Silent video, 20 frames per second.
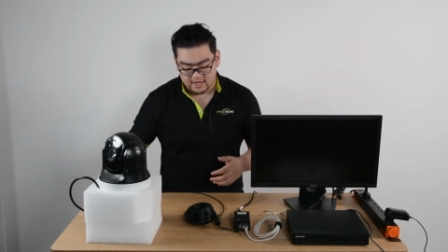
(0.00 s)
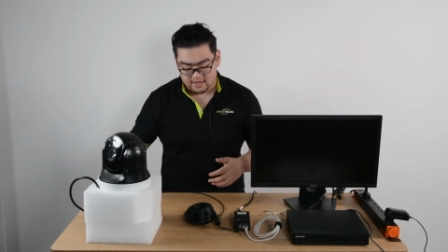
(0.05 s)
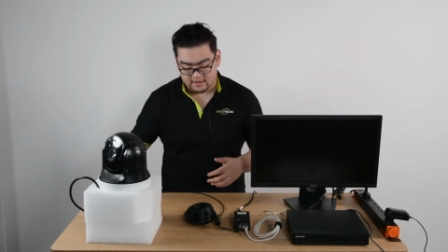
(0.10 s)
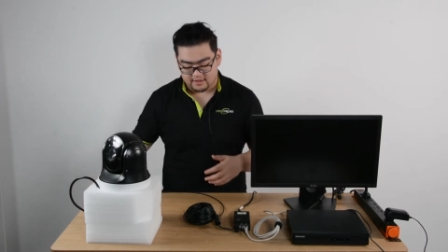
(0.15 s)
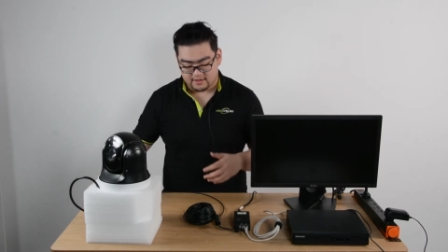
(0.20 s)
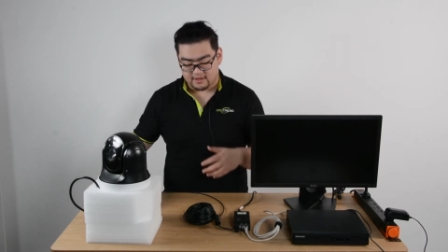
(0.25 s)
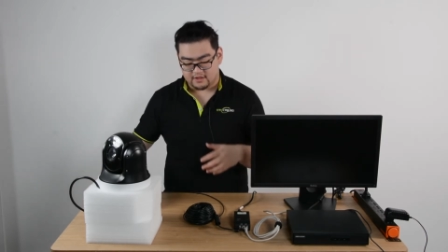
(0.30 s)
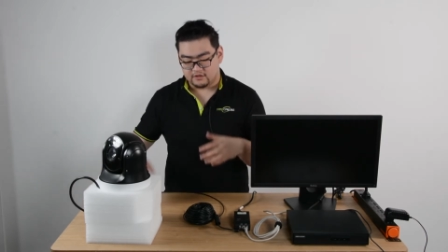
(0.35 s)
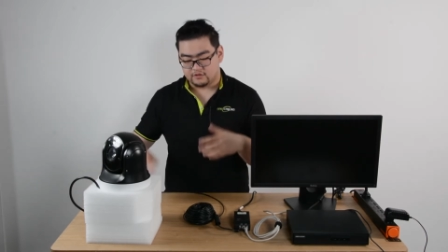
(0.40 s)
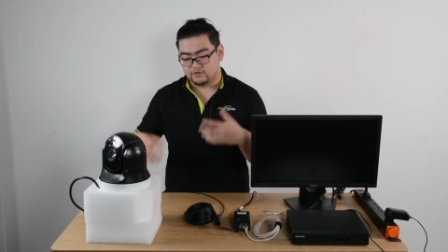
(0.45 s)

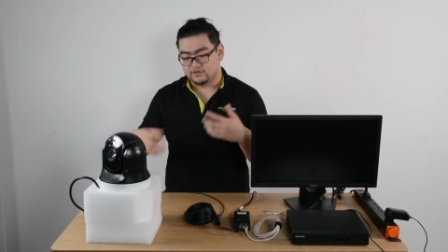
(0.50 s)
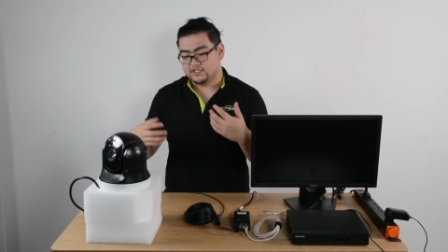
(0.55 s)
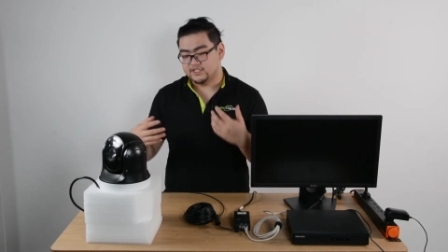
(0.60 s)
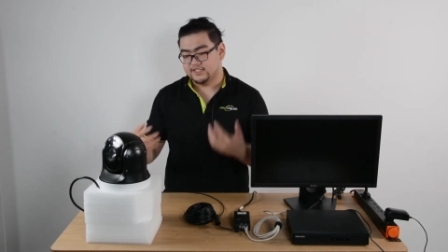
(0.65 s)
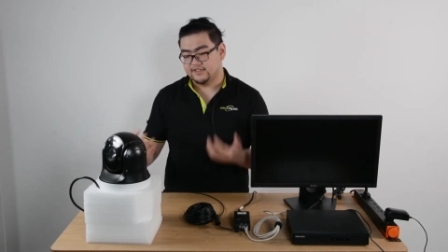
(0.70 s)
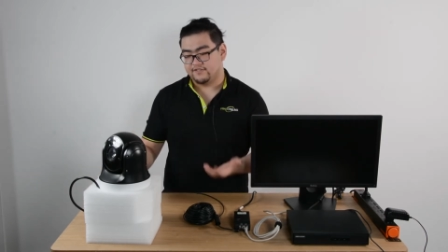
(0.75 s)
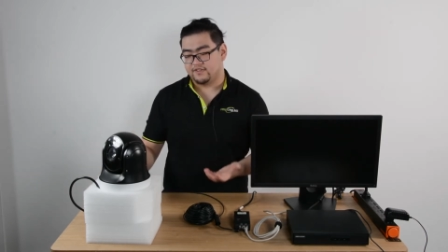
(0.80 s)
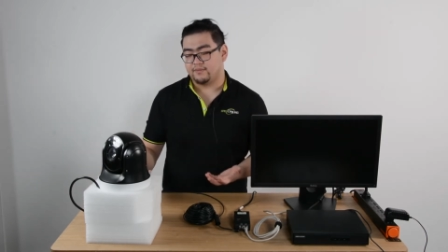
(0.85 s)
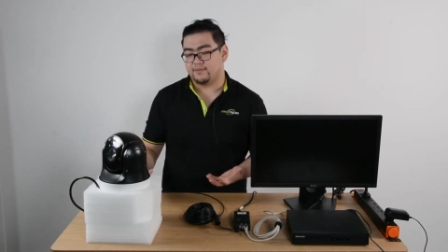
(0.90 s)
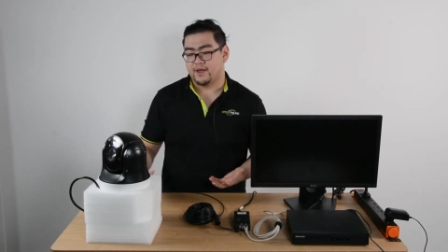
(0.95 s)
and then it'll
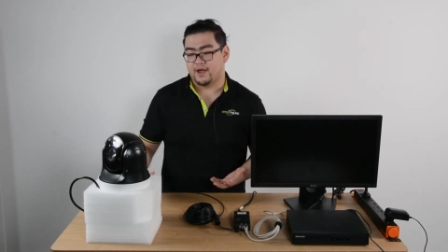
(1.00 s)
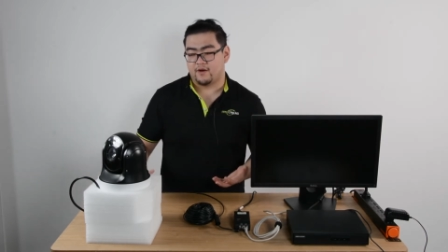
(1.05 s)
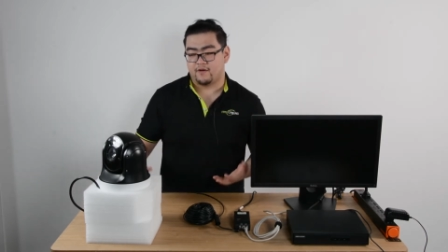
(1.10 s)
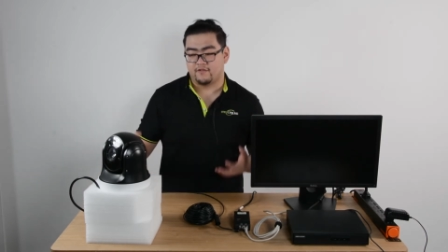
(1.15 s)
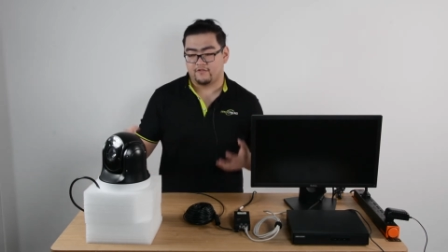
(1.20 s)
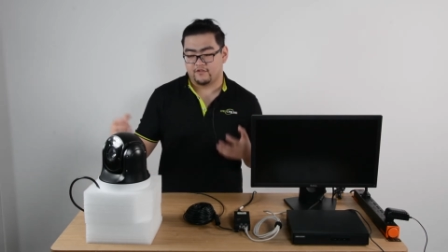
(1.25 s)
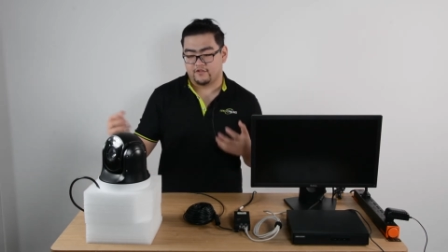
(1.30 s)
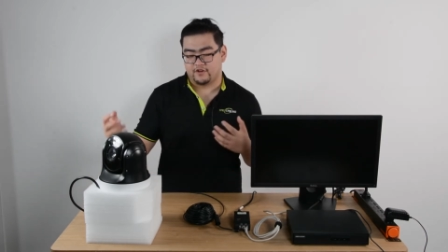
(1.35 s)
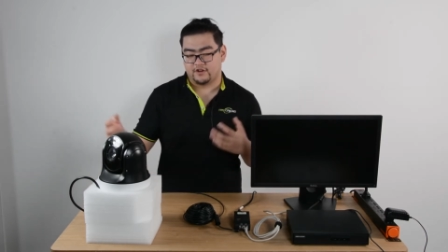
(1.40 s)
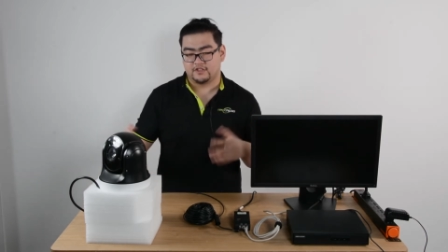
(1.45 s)
receive the
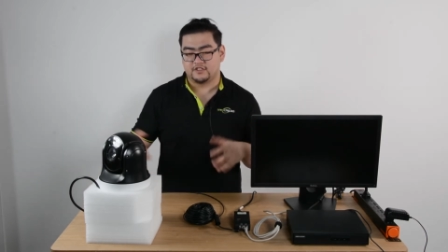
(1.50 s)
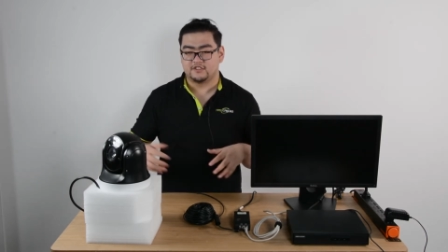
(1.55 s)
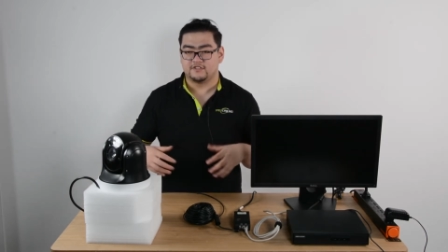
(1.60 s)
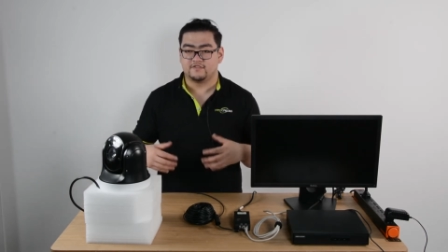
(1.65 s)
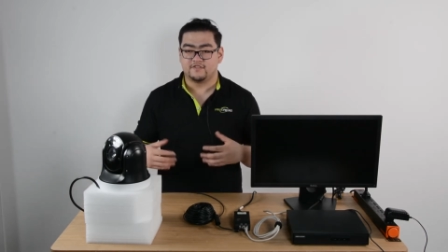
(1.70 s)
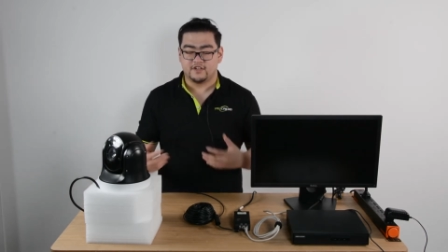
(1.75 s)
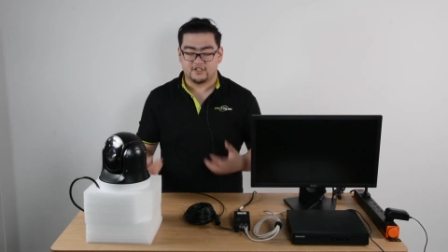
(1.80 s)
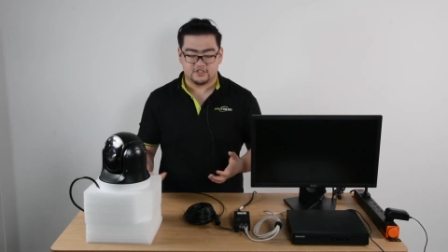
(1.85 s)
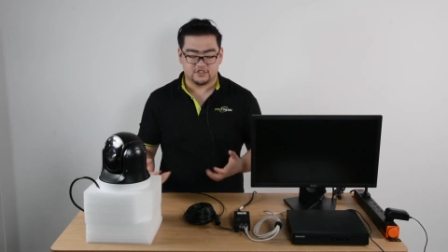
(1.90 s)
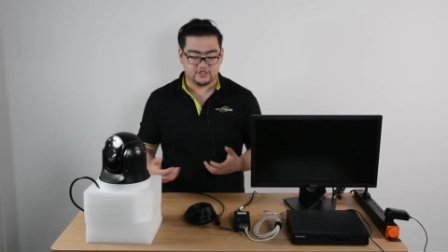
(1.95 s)
power for it
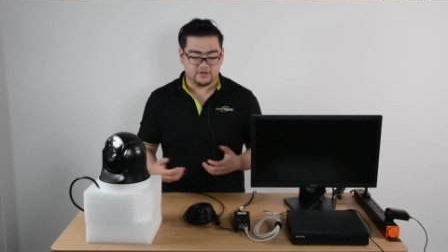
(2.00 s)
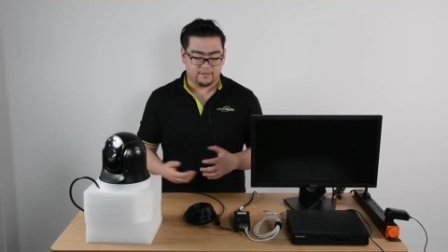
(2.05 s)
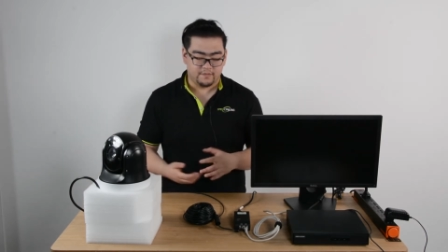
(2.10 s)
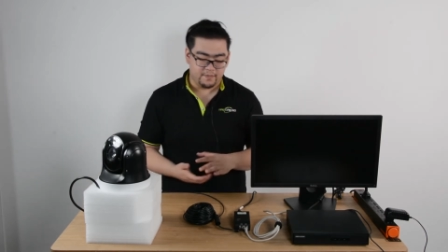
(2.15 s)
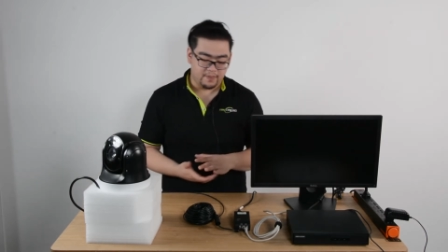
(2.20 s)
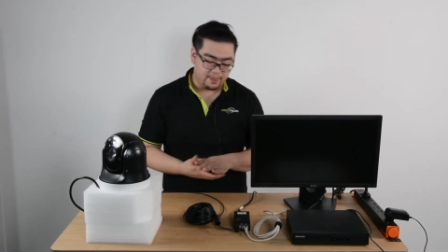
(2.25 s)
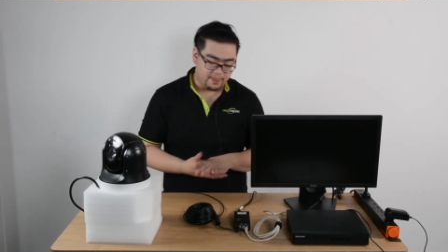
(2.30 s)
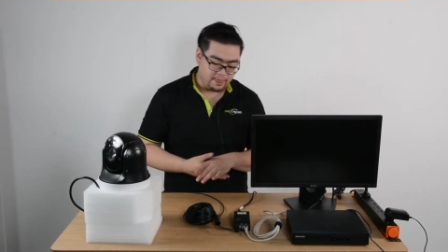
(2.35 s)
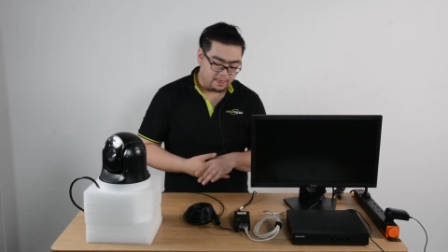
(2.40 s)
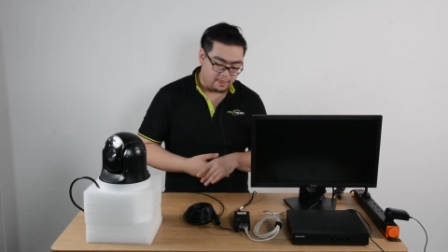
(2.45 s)
to function.